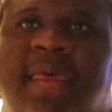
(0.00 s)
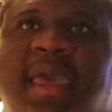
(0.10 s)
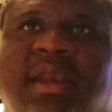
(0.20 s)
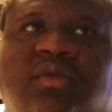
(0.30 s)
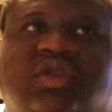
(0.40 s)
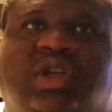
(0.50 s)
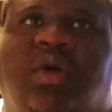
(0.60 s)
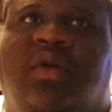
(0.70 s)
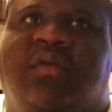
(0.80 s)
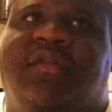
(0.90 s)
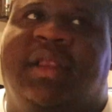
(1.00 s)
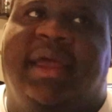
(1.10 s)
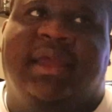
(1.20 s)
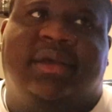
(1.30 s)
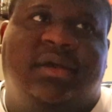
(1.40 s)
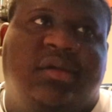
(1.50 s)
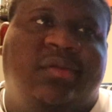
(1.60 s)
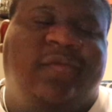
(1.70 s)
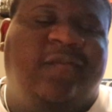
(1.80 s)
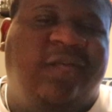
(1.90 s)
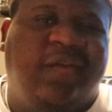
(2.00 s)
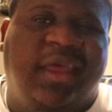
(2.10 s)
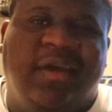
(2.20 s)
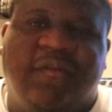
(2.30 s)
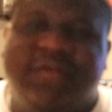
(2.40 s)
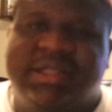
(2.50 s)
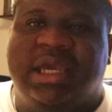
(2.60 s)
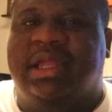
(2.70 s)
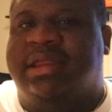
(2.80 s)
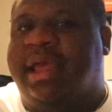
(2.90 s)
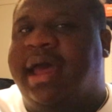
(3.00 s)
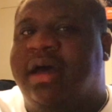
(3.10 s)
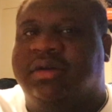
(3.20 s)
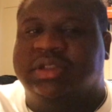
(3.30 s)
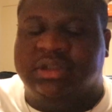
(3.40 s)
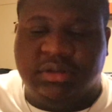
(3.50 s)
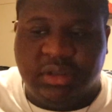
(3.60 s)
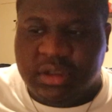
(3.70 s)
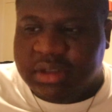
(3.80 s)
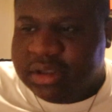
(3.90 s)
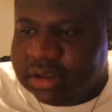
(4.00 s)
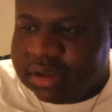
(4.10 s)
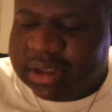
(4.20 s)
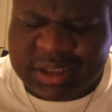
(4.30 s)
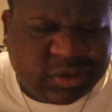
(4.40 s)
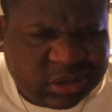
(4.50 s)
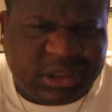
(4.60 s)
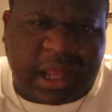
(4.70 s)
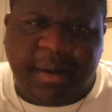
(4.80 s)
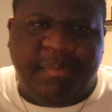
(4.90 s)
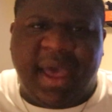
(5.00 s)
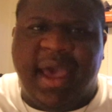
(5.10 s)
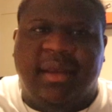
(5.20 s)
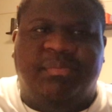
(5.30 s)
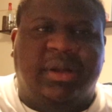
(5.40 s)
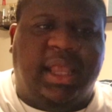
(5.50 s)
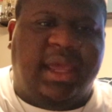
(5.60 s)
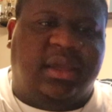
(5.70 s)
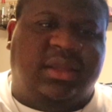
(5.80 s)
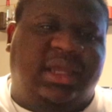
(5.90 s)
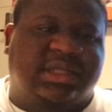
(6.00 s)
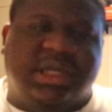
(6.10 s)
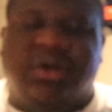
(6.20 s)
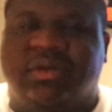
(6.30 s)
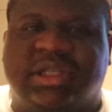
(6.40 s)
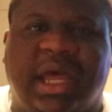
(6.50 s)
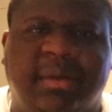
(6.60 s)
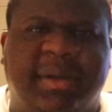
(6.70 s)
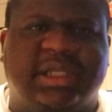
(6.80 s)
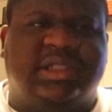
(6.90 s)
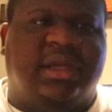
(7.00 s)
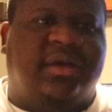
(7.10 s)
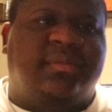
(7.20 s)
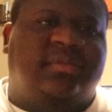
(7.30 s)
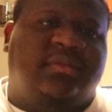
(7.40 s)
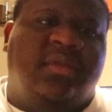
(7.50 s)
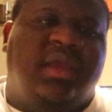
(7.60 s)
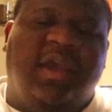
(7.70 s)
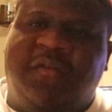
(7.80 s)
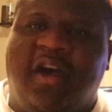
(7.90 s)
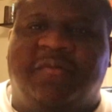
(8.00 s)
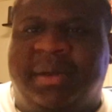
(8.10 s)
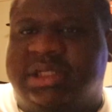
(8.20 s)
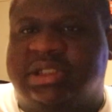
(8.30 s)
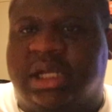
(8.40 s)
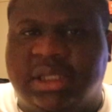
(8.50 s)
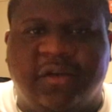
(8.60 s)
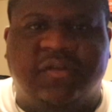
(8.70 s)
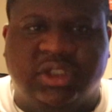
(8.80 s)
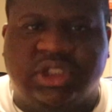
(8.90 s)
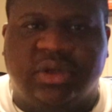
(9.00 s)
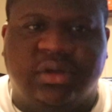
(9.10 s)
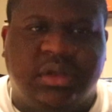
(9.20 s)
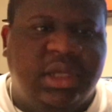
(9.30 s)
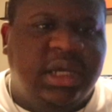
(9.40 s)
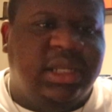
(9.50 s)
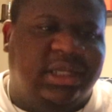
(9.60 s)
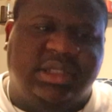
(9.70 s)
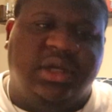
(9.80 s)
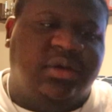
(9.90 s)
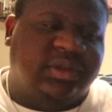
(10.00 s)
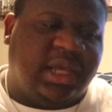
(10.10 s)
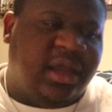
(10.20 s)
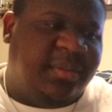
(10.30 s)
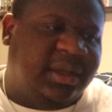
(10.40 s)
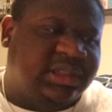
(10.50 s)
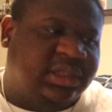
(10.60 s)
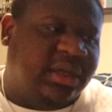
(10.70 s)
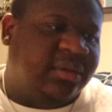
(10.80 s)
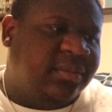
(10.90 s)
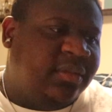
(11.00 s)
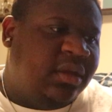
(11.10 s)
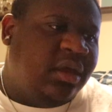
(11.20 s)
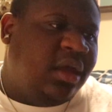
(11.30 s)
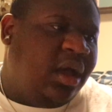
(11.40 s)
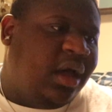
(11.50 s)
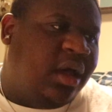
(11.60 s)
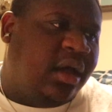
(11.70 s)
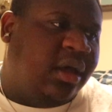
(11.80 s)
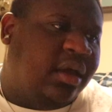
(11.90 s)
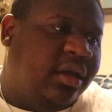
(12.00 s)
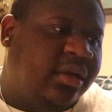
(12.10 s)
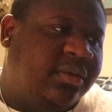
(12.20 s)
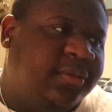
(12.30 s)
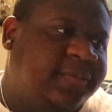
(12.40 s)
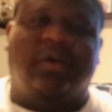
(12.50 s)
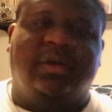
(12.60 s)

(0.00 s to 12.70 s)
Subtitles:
and it was going for like 15,000. That's just not bad, but like the interior was kind of messed up. If I have pictures, I'll definitely show it. The interior was kind of messed up. Quick